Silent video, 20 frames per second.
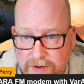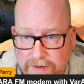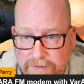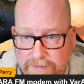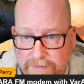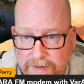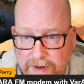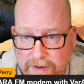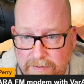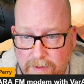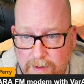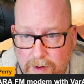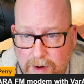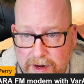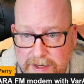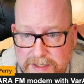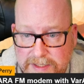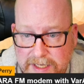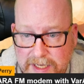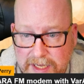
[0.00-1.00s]
if
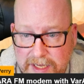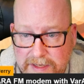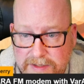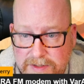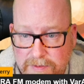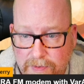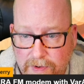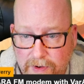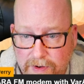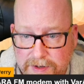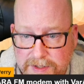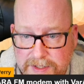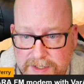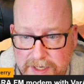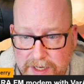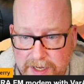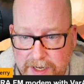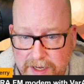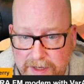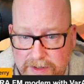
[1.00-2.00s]
VarAC supports
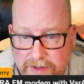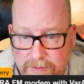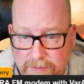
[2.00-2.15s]
2